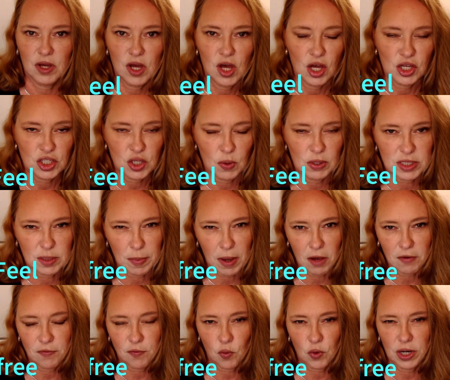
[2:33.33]
So it's about
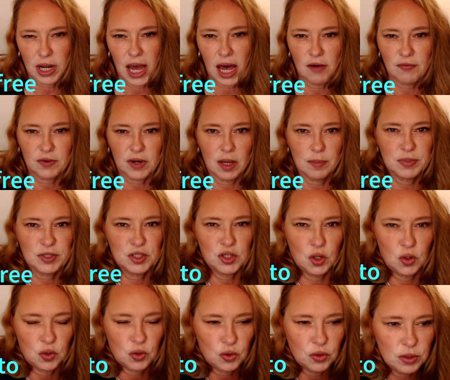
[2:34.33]
4.5 cups
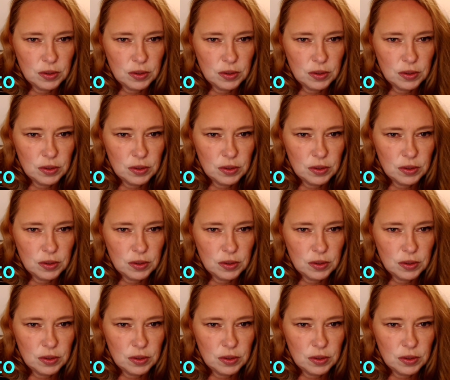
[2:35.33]
total.